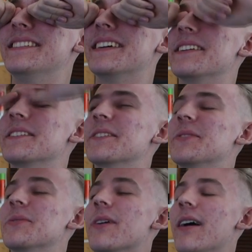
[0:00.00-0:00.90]
Jesus
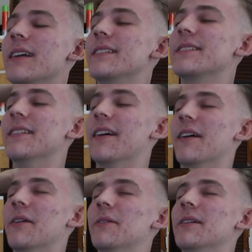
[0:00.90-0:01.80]
Christ,
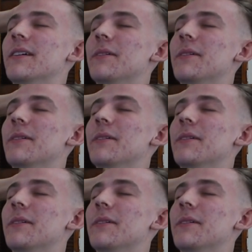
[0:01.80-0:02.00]
no.